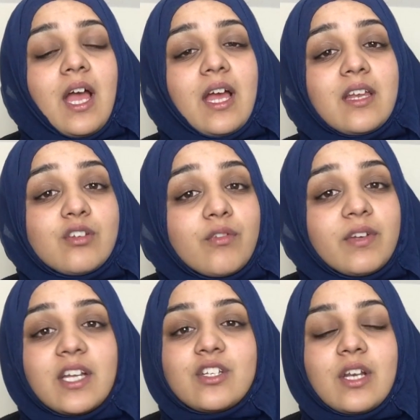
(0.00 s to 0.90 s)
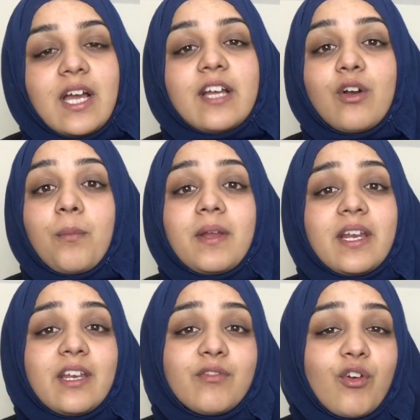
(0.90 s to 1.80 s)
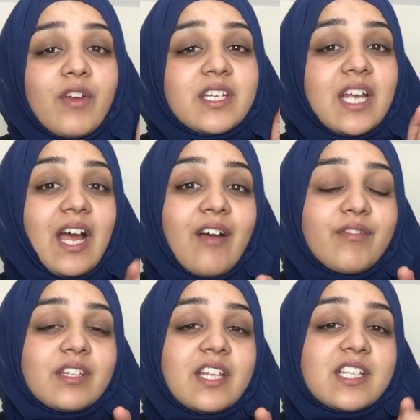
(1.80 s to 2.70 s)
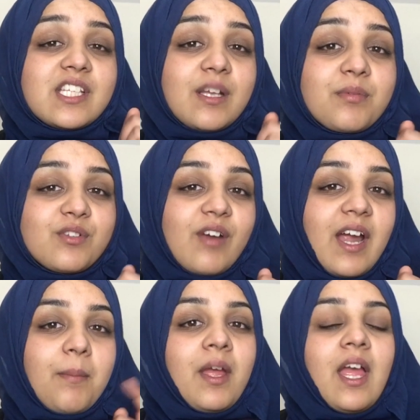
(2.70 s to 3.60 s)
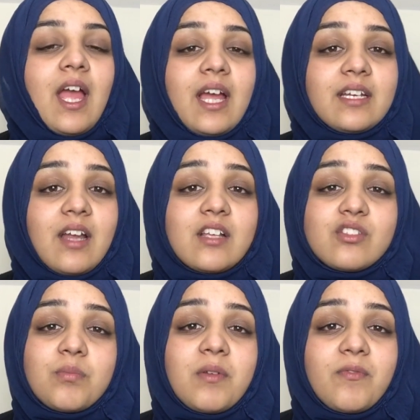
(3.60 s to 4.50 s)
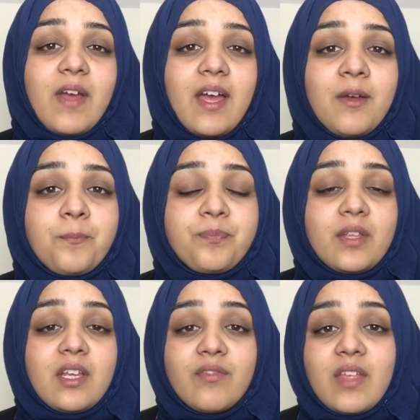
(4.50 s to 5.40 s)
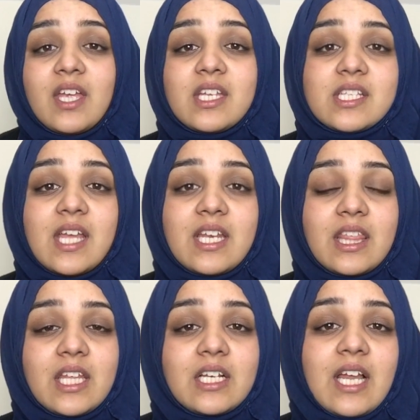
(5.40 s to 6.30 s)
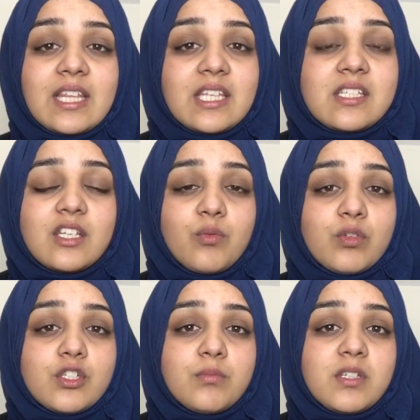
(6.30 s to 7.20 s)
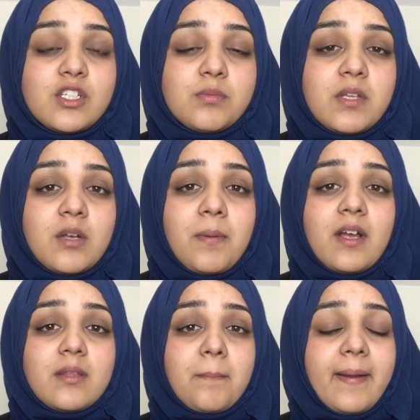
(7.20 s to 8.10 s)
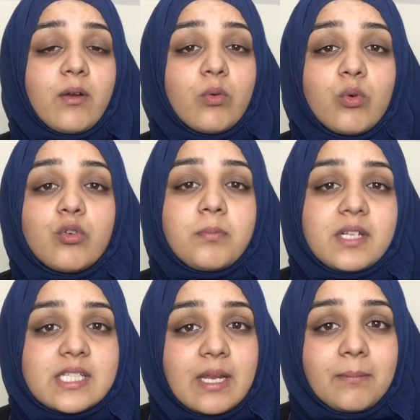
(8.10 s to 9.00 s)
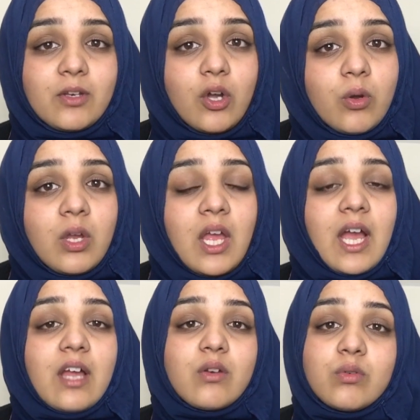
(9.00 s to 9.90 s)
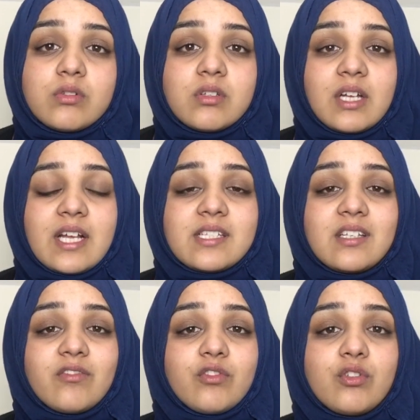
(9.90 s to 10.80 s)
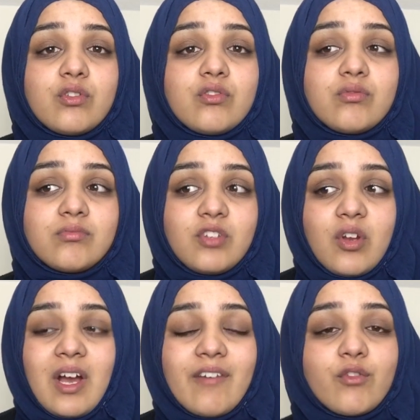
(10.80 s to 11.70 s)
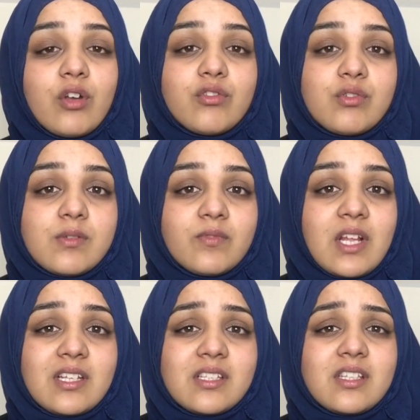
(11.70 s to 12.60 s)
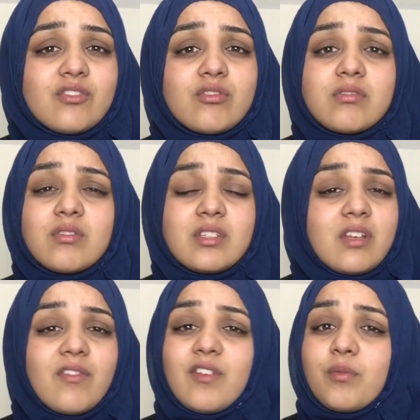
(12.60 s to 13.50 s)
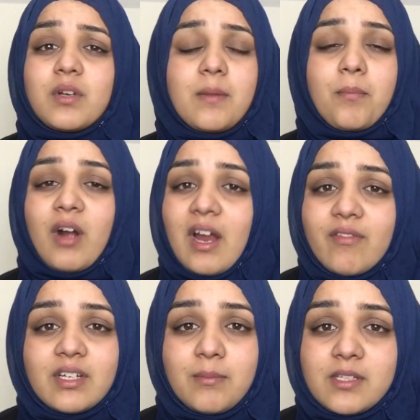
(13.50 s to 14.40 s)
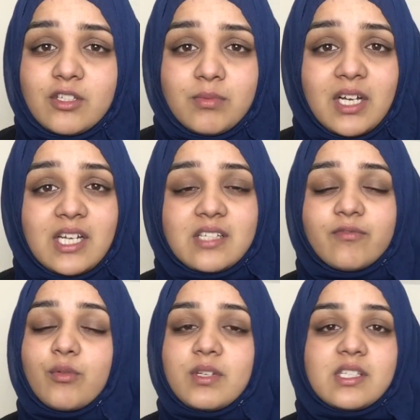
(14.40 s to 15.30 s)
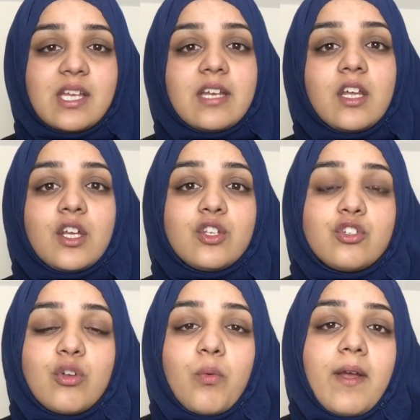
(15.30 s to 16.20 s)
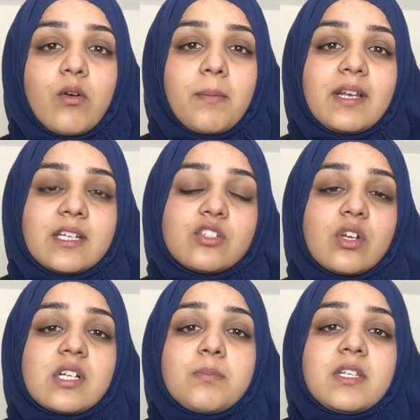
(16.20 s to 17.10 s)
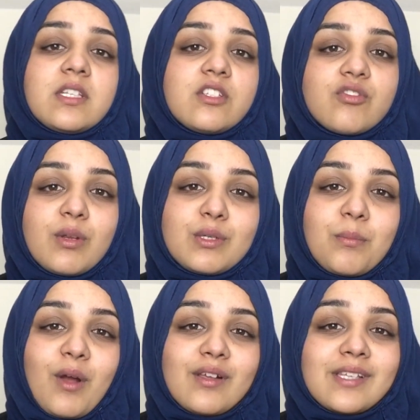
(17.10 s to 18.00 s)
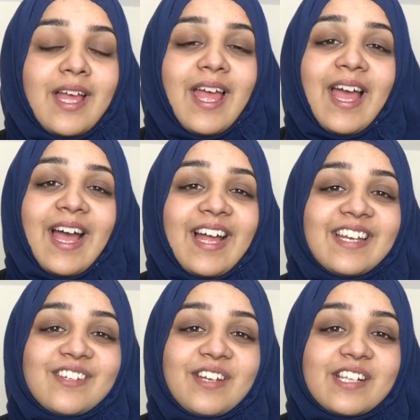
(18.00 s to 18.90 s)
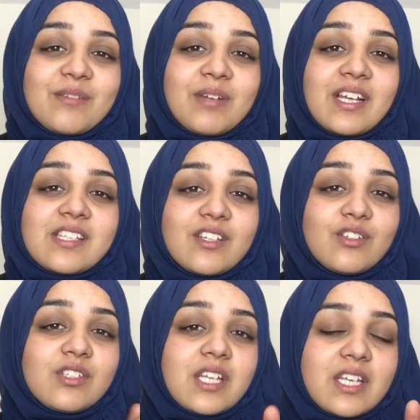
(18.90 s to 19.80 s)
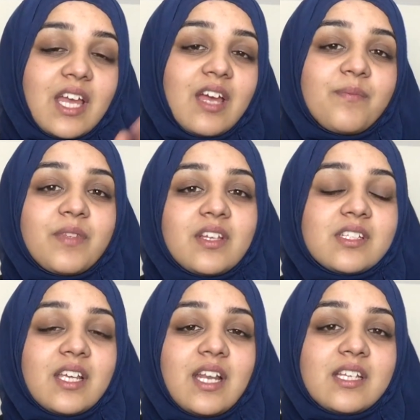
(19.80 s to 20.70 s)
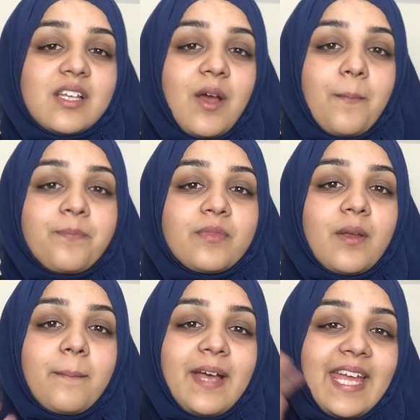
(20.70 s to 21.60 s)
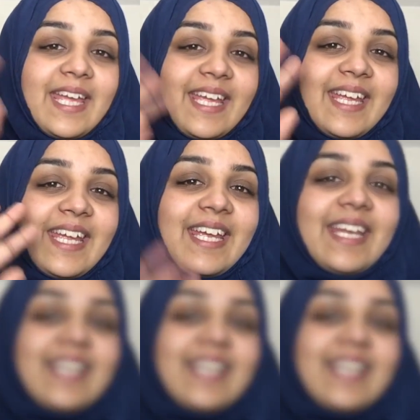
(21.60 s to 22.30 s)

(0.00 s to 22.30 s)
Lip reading: And don't forget to like, comment. And if you already haven't, then subscribe. And guys, to be fair, if there is anything like this that you wanted me to speak about, then by all means, let me know. And also guys, if you know, have gone through something like this, then just, even if you want to privately message me, guys, I've always said, you know where all my links are, it'll be in the description box. And until next time, guys, you take care. See you later. Bye.